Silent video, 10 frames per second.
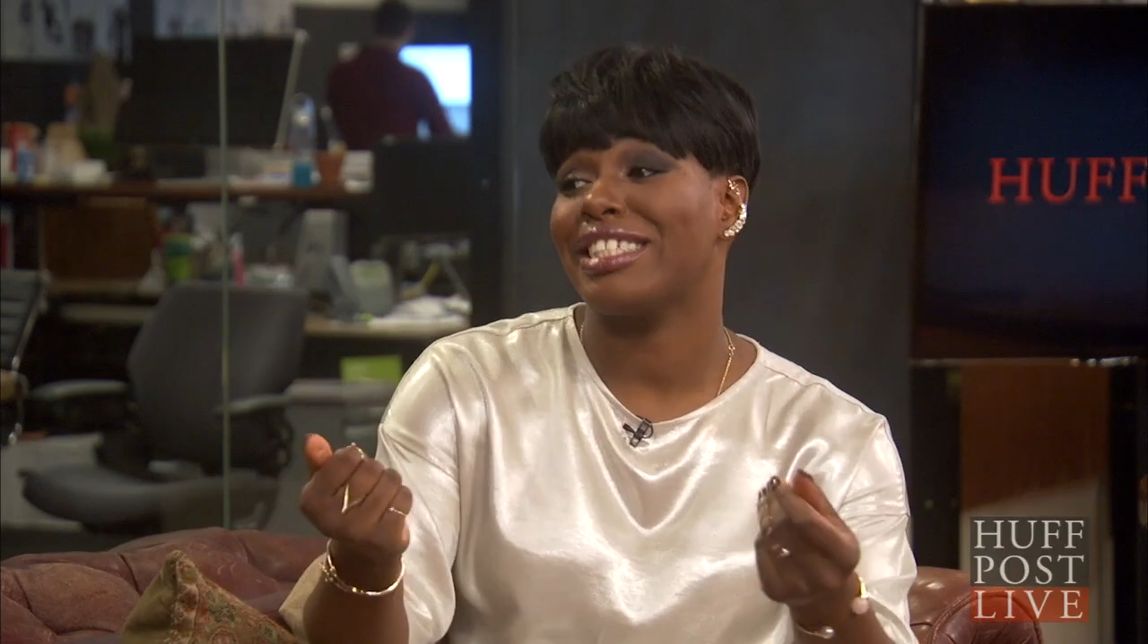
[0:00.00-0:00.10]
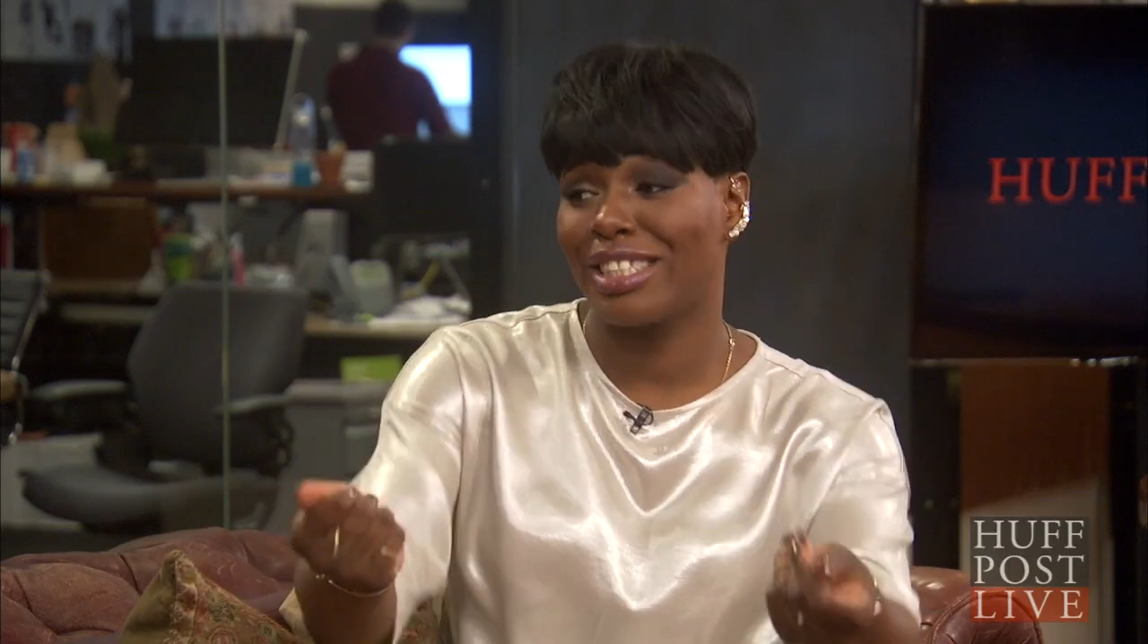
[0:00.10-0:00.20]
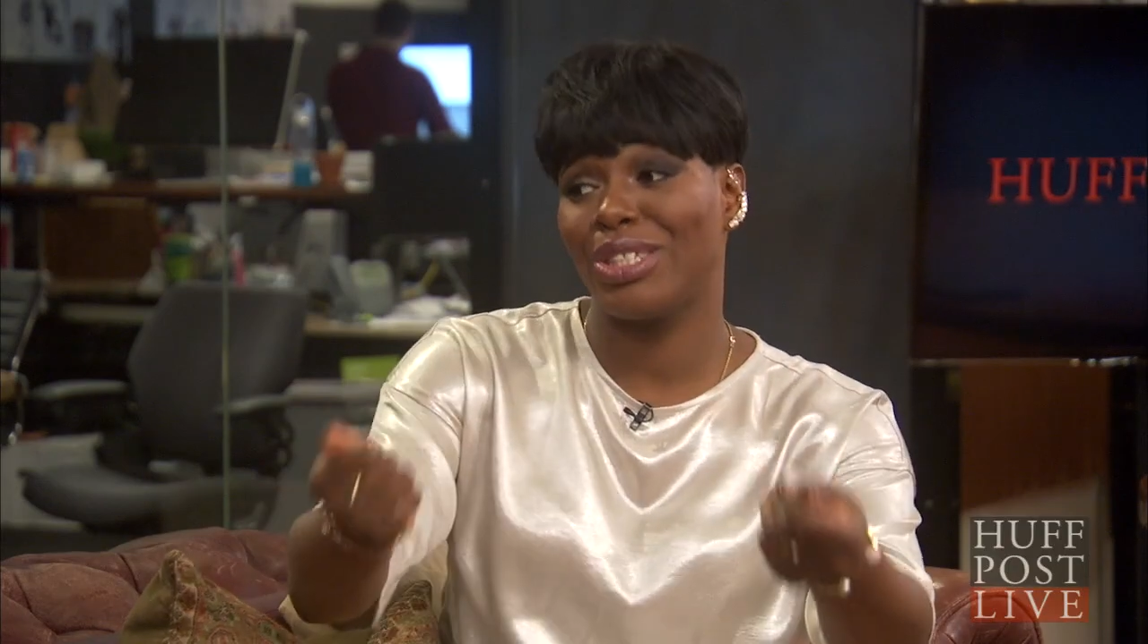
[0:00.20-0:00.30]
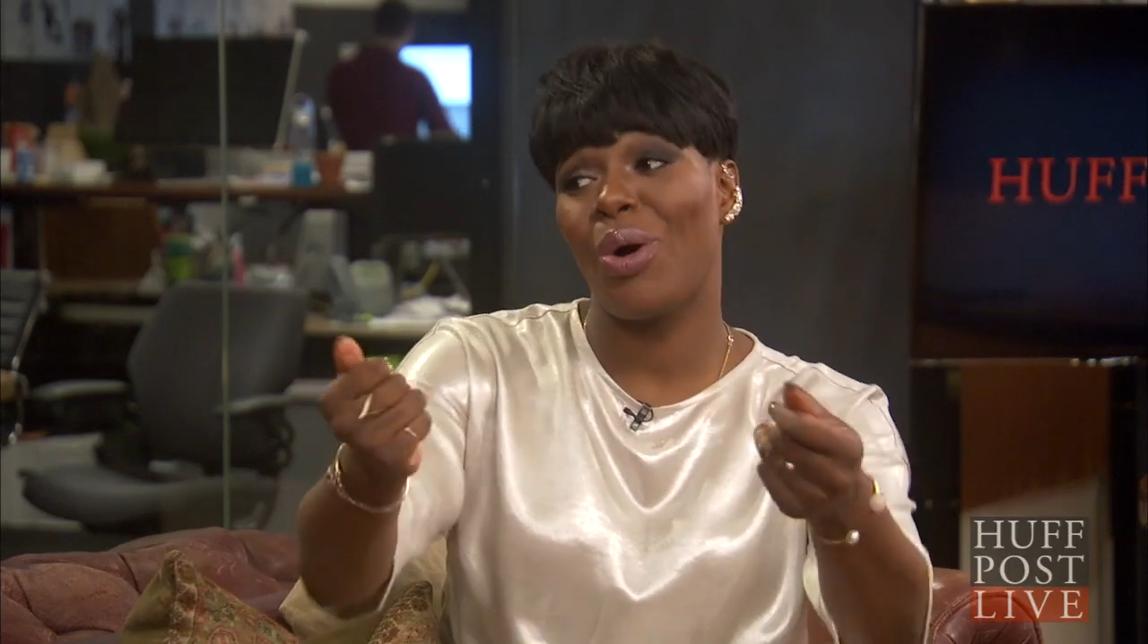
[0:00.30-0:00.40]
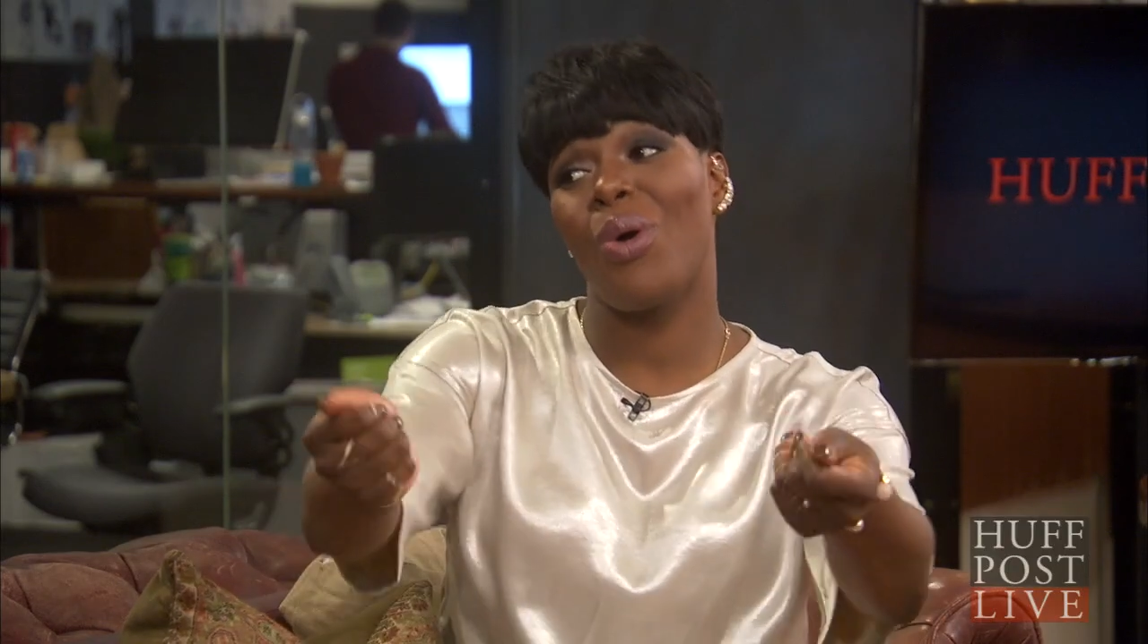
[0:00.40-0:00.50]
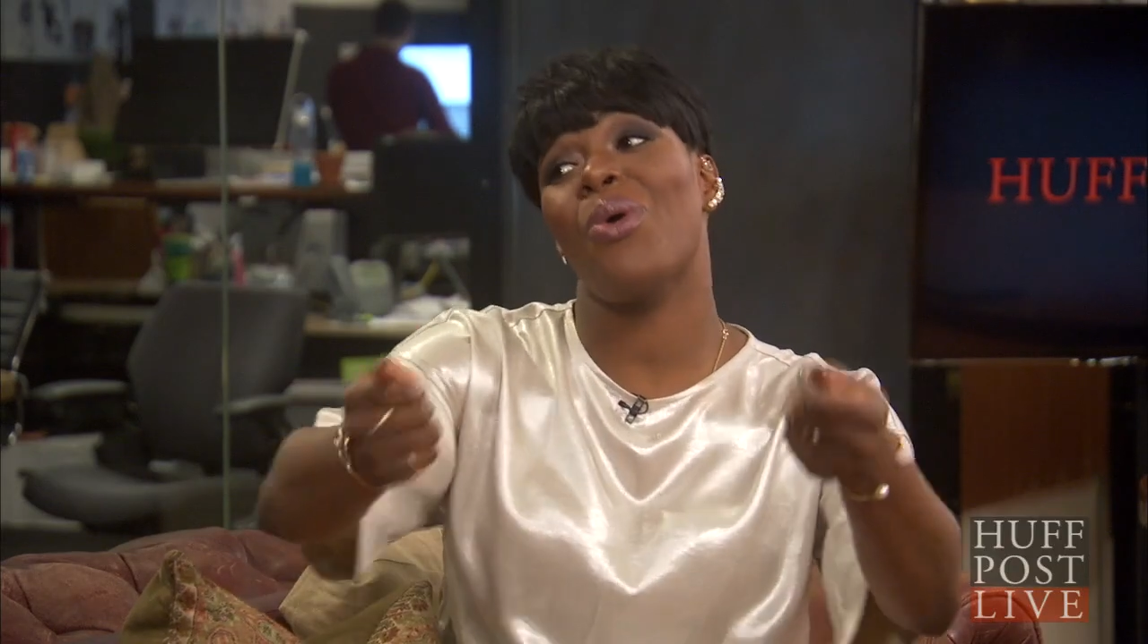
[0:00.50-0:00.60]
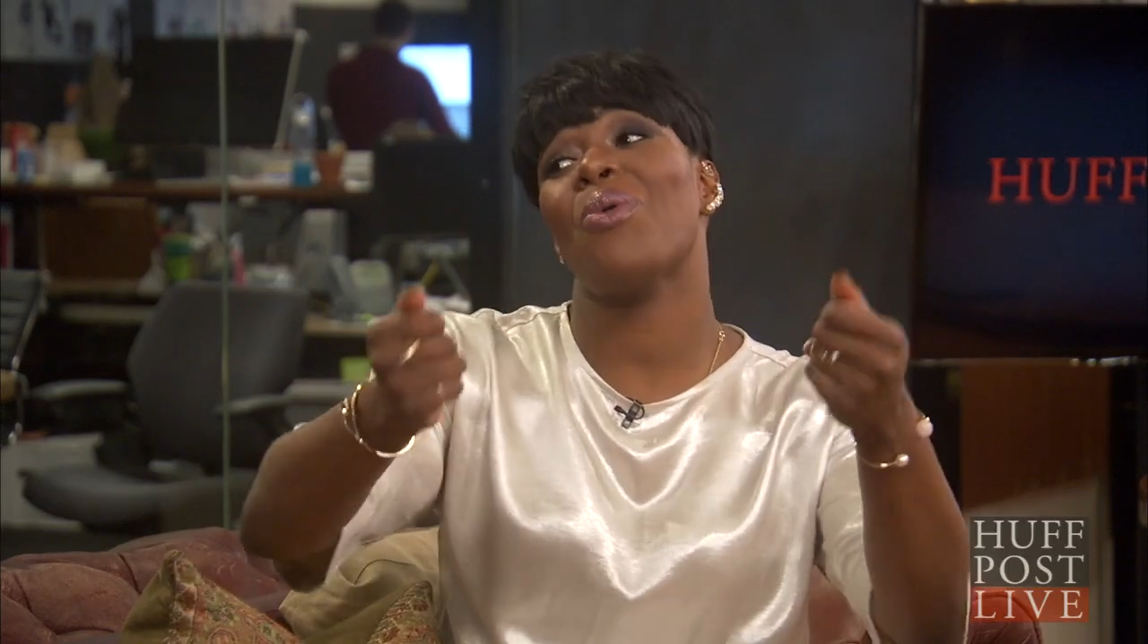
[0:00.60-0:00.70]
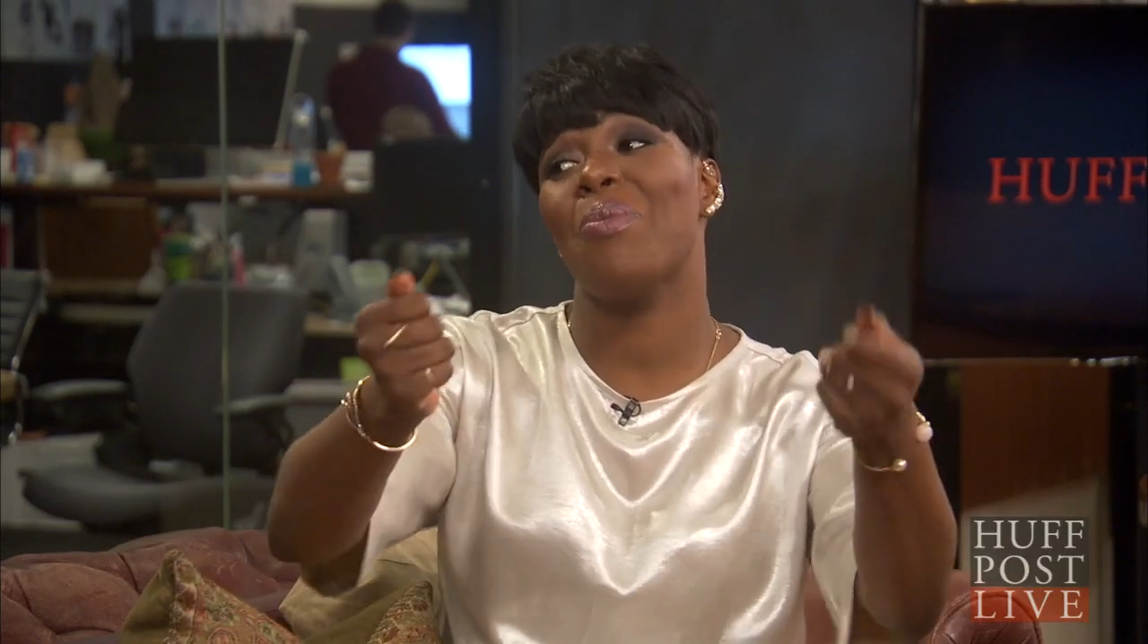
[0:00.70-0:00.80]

so